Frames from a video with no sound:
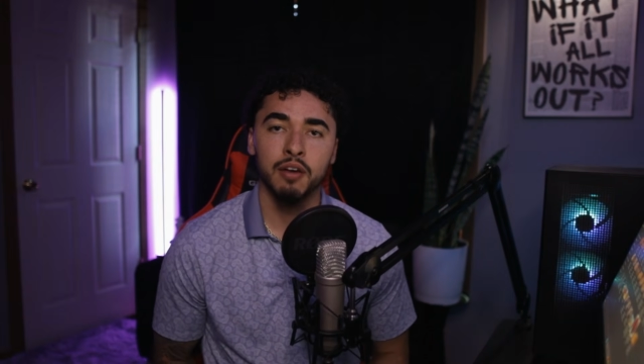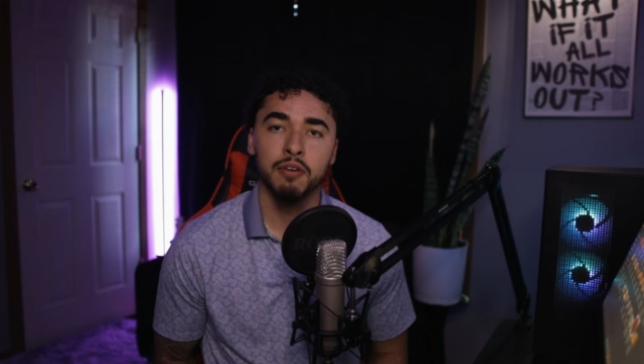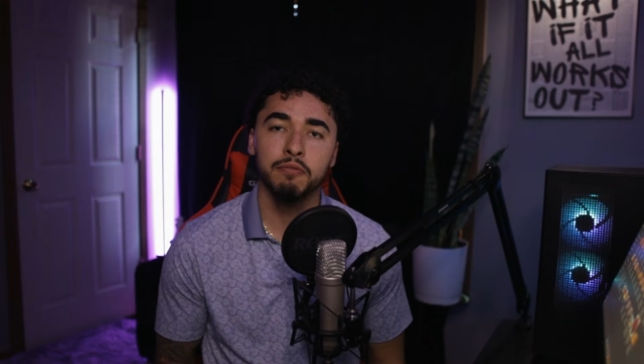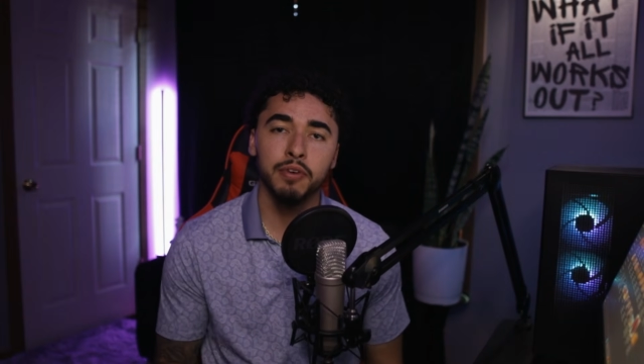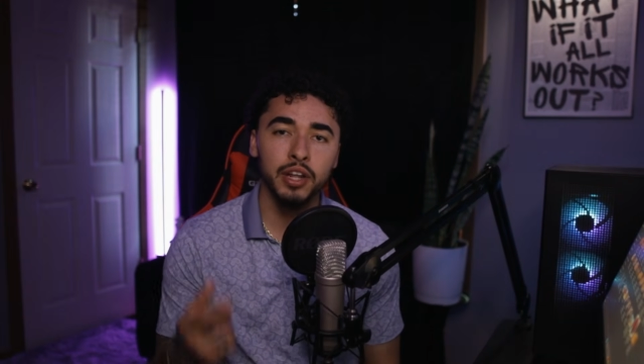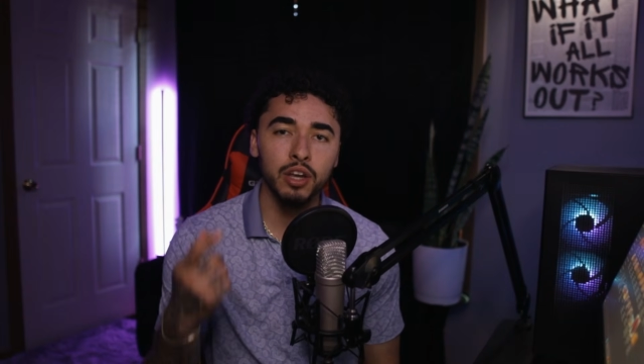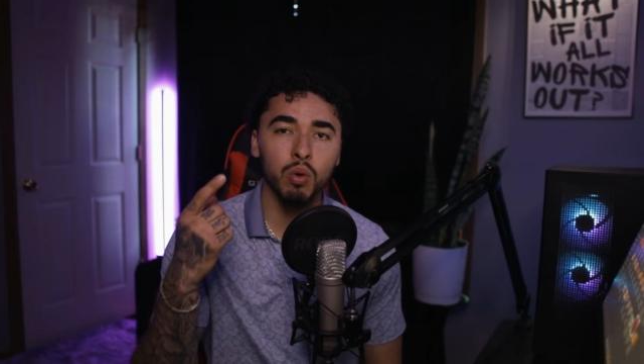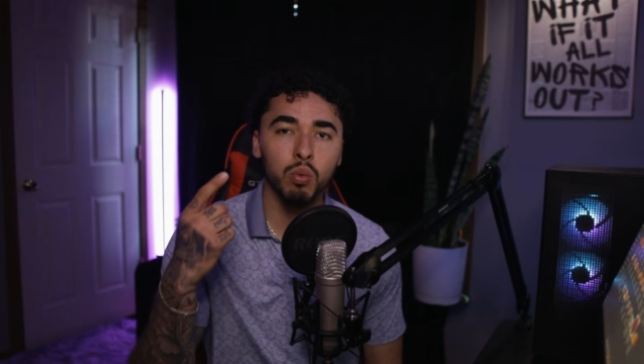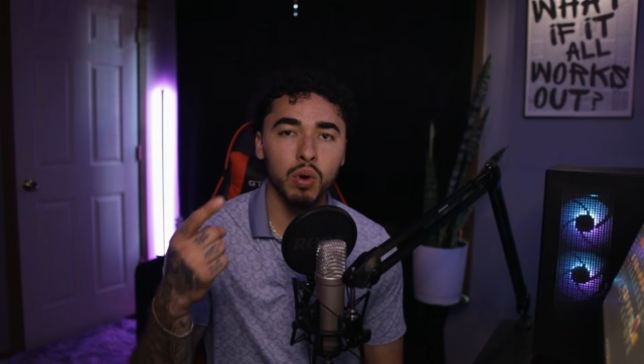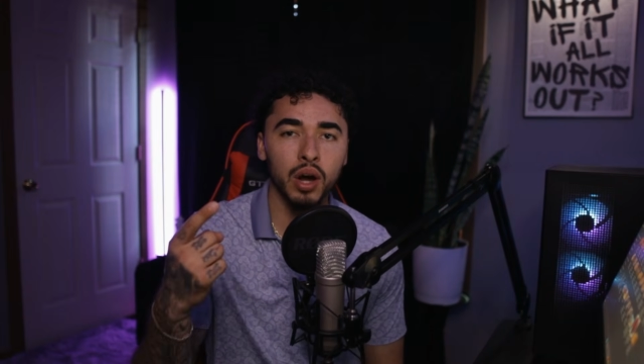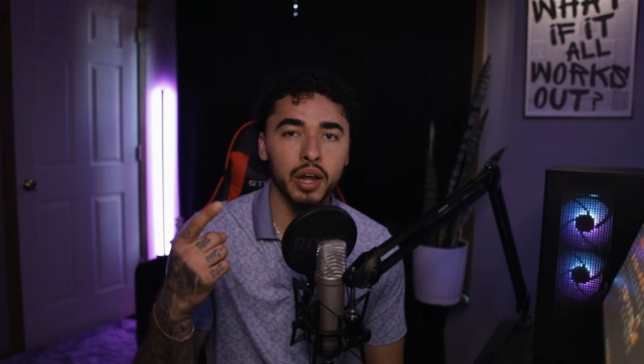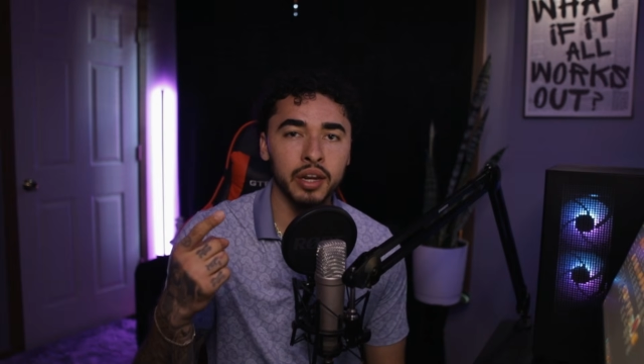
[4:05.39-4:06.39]
Video
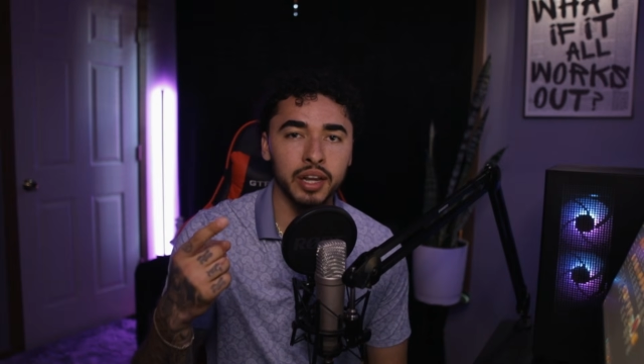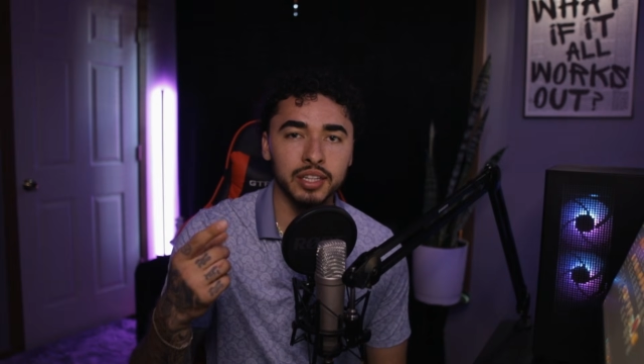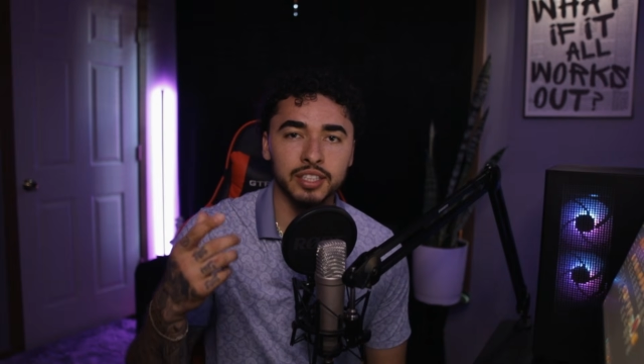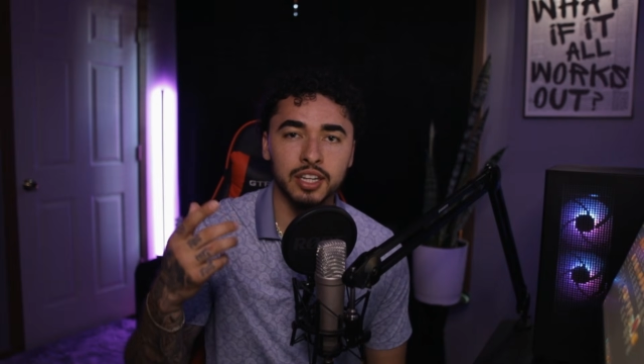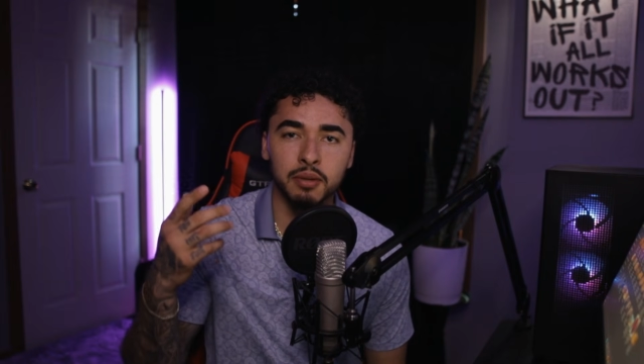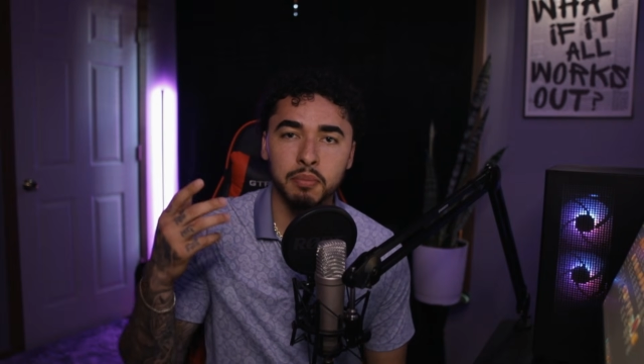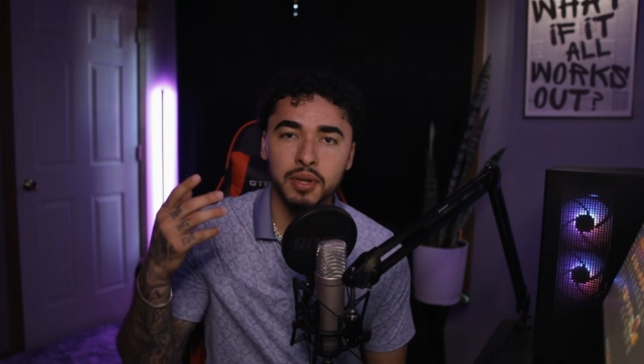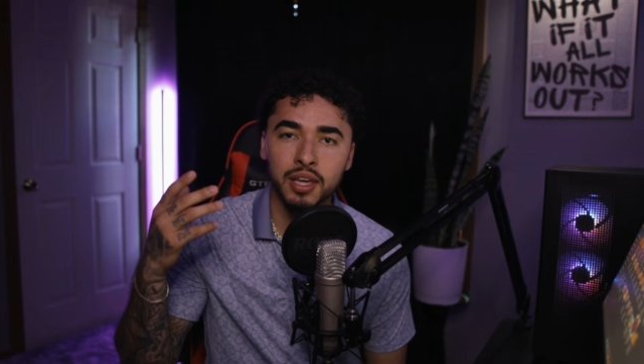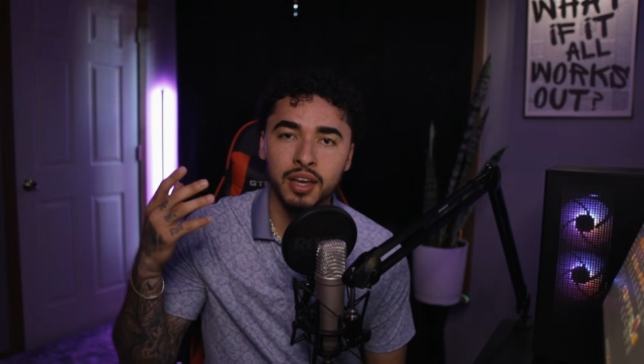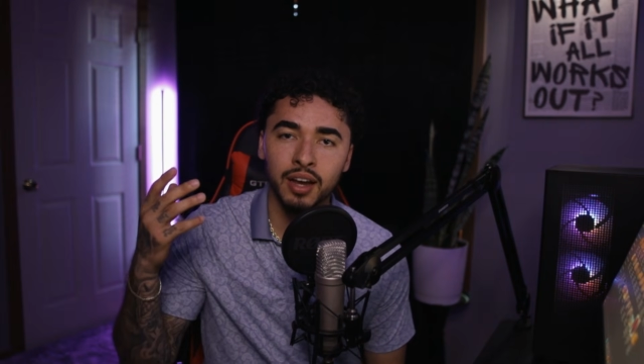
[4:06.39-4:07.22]
one is going to be